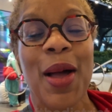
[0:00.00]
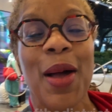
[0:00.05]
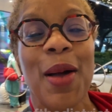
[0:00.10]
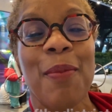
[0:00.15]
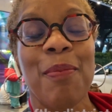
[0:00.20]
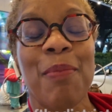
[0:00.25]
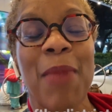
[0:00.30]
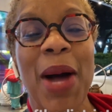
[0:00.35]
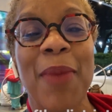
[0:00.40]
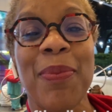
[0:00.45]

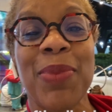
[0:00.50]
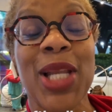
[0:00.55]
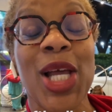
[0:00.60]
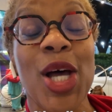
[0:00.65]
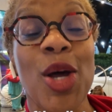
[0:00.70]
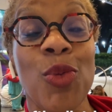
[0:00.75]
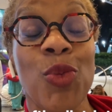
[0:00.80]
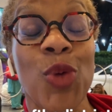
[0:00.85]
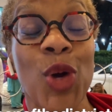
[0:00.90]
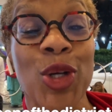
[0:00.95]
My
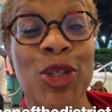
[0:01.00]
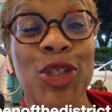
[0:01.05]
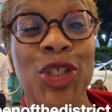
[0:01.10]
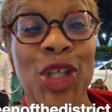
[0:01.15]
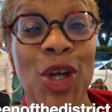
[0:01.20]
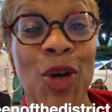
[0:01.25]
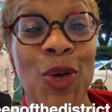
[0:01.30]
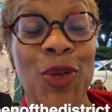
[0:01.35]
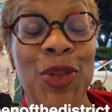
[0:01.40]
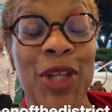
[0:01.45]
blood work
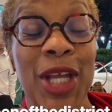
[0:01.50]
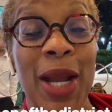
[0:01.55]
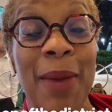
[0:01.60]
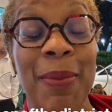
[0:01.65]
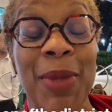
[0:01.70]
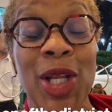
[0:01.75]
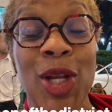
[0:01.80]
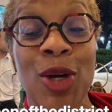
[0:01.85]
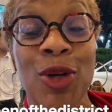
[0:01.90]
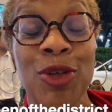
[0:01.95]
showed that
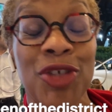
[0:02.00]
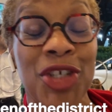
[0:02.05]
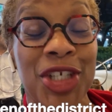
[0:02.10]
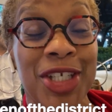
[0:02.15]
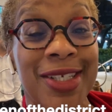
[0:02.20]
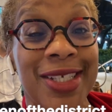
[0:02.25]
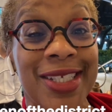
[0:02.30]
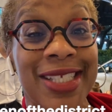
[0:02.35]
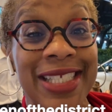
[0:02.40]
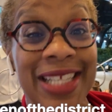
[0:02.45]
I'm allergic
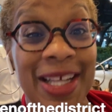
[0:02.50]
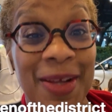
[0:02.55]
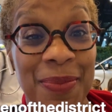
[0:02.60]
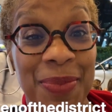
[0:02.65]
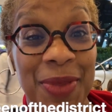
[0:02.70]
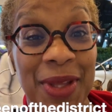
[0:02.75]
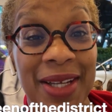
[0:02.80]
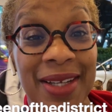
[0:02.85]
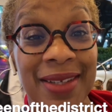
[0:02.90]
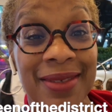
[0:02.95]
to
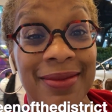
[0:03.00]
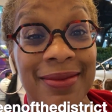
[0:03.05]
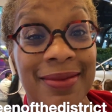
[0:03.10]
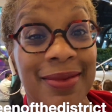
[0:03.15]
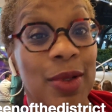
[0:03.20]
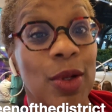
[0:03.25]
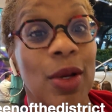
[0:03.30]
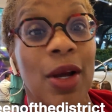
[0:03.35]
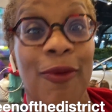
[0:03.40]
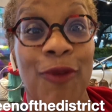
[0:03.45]
something.
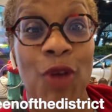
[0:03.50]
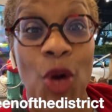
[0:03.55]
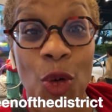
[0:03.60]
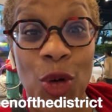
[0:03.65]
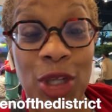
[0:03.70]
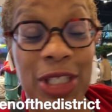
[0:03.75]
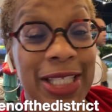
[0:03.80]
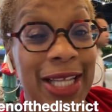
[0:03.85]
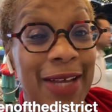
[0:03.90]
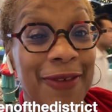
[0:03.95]
Of
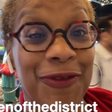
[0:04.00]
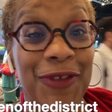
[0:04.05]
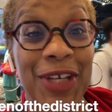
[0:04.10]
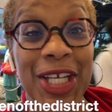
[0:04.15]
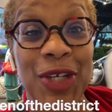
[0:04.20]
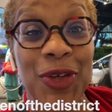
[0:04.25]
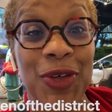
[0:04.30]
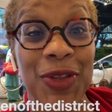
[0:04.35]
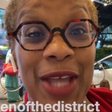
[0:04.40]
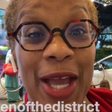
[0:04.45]
course, I
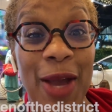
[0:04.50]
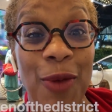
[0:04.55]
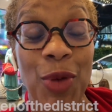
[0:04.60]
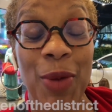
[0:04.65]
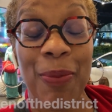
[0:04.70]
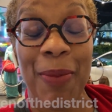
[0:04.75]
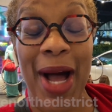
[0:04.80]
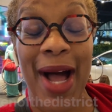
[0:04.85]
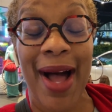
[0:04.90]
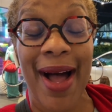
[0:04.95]
figured that
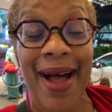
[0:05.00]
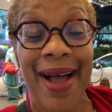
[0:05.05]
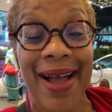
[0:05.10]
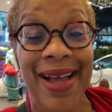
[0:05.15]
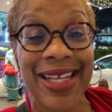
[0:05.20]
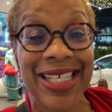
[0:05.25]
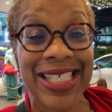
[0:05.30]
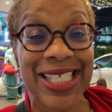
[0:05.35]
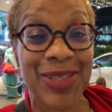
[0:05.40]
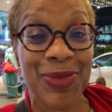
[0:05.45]
with my
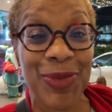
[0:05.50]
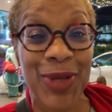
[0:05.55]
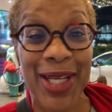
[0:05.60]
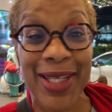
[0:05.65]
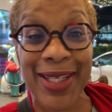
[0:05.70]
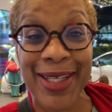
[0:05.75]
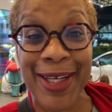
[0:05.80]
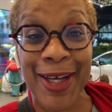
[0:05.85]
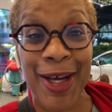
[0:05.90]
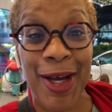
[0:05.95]
eyes
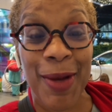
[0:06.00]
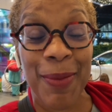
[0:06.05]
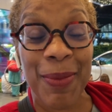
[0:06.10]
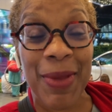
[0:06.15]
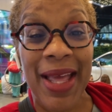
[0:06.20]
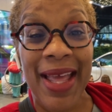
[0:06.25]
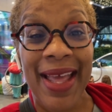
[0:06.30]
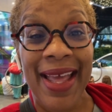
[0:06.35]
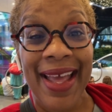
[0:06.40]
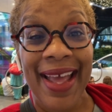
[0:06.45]
swelling up
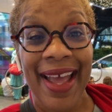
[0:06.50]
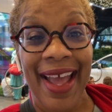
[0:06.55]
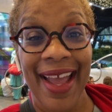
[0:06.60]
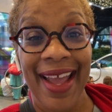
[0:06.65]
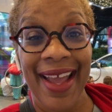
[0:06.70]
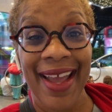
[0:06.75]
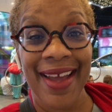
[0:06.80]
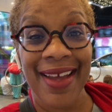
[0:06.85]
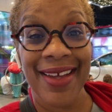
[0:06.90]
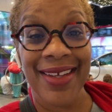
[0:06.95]

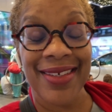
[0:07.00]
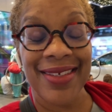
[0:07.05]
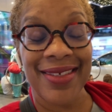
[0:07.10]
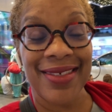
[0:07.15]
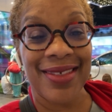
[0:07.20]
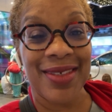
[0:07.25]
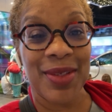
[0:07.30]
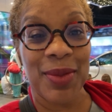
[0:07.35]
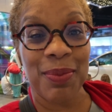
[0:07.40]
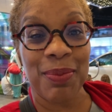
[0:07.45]
and
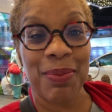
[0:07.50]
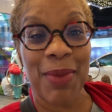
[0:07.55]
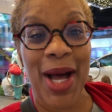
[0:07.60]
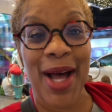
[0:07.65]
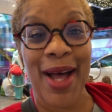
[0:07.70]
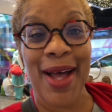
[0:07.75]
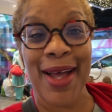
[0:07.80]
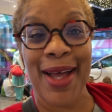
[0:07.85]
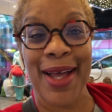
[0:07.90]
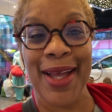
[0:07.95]

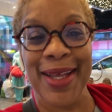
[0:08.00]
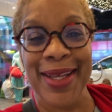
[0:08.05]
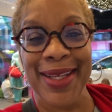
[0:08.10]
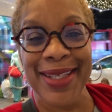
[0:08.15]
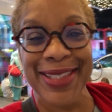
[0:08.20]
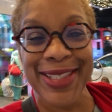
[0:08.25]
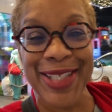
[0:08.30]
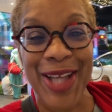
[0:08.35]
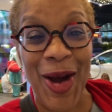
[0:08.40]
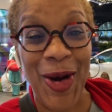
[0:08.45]
my
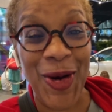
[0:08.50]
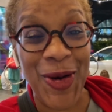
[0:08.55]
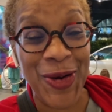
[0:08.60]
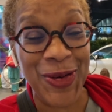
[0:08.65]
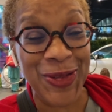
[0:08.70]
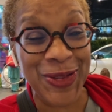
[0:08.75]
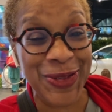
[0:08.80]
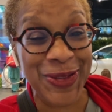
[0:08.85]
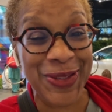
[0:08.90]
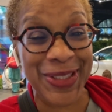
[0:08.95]

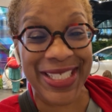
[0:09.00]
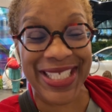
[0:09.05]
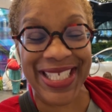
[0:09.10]
nose